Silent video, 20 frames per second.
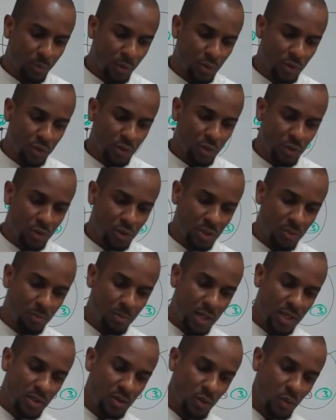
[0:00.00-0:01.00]
persecution
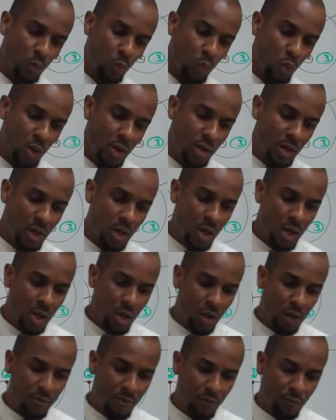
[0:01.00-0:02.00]
based on one
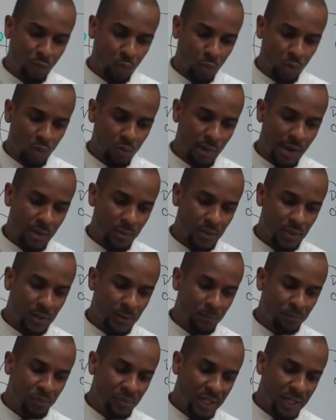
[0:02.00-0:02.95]
of the four grounds.